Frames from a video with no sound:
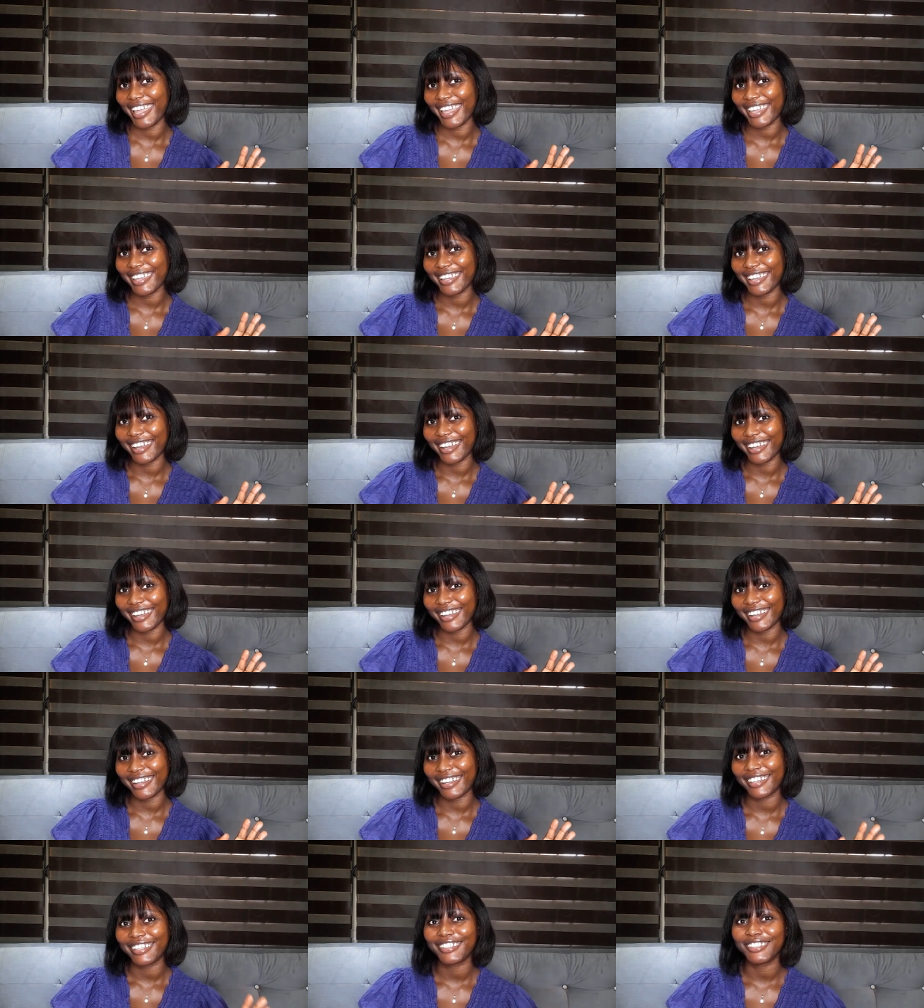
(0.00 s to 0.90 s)
Hey
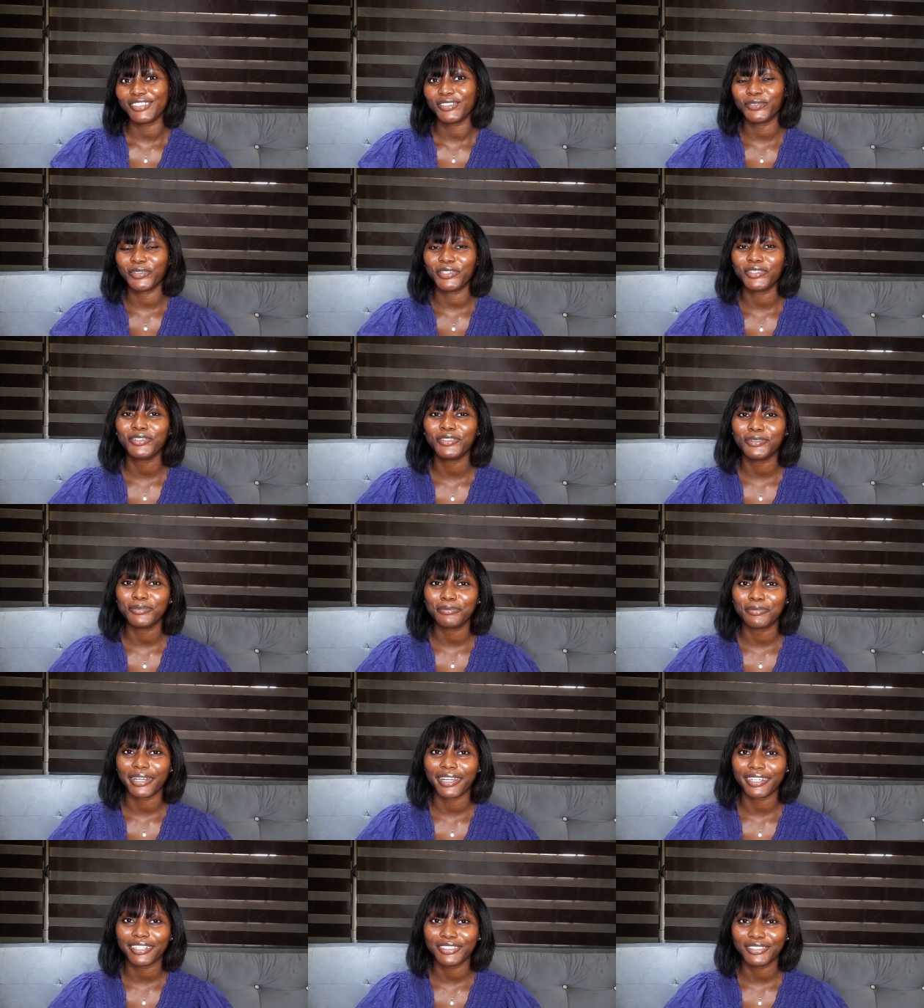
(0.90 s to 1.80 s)
guys,
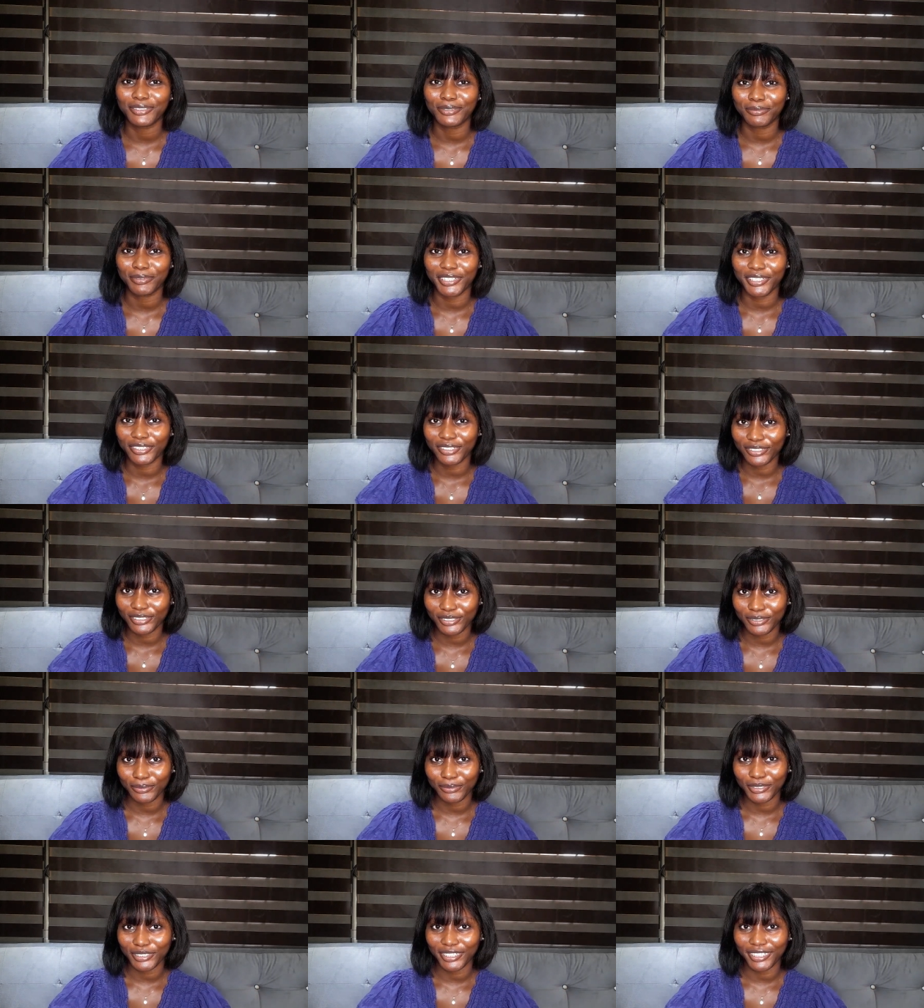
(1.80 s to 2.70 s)
welcome back to my
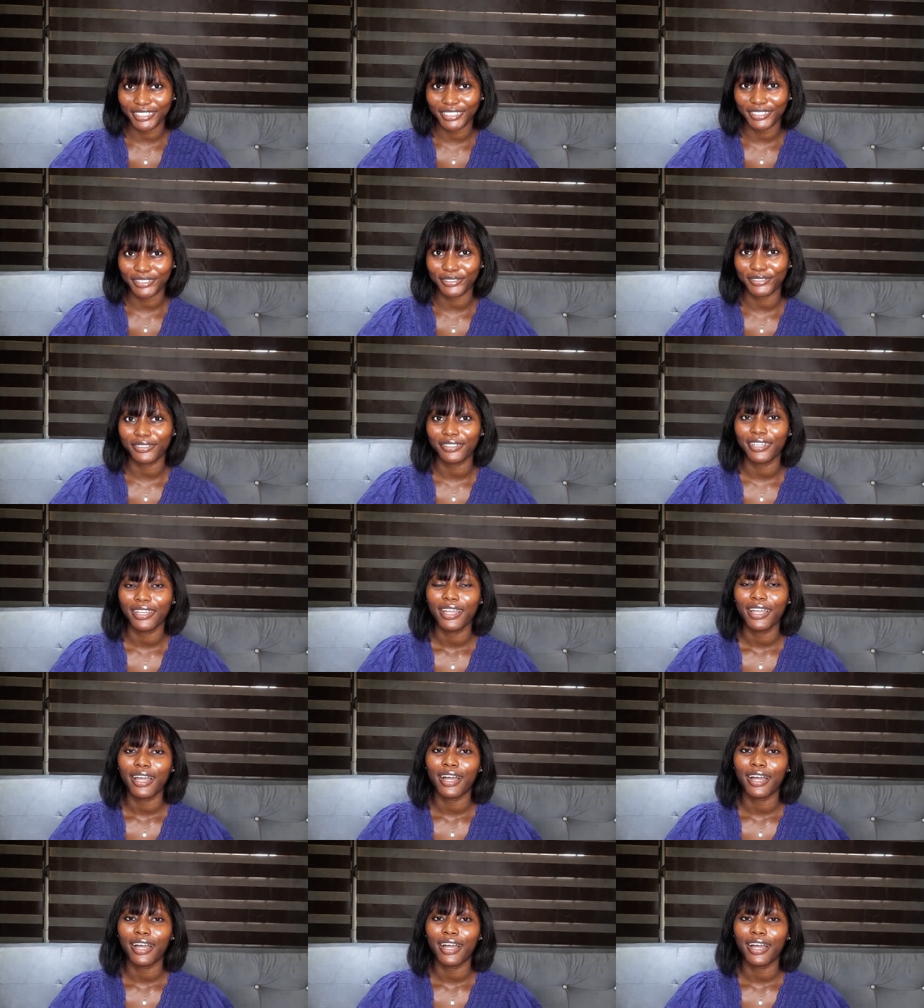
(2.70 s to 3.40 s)
YouTube channel.